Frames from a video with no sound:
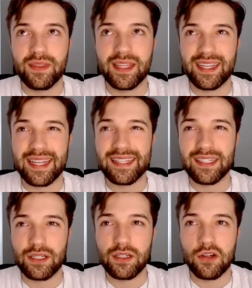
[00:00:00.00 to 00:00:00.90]
like, he's
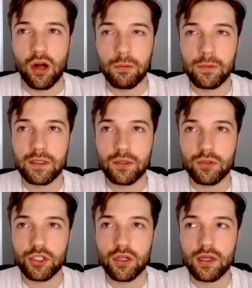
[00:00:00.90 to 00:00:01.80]
a good complement to
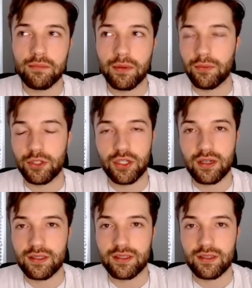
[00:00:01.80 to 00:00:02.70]
Rashad, but
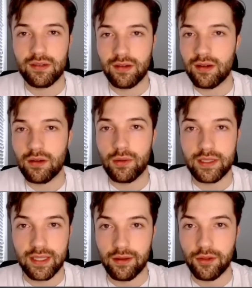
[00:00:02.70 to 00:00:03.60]
Rashad's not
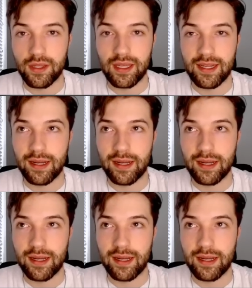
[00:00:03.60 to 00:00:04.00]
always healthy.